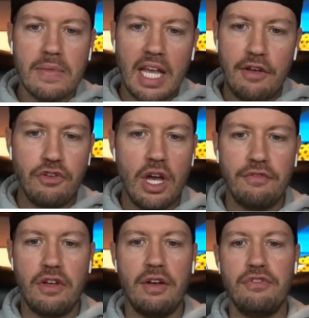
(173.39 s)
if you
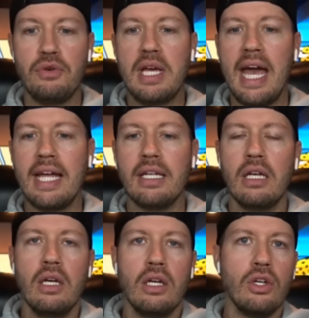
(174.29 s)
if, if you can
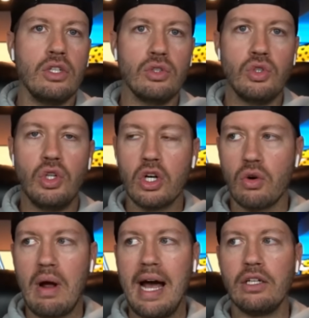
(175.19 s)
look
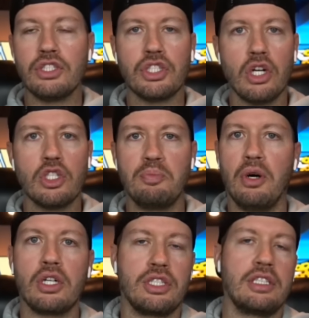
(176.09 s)
around, search books.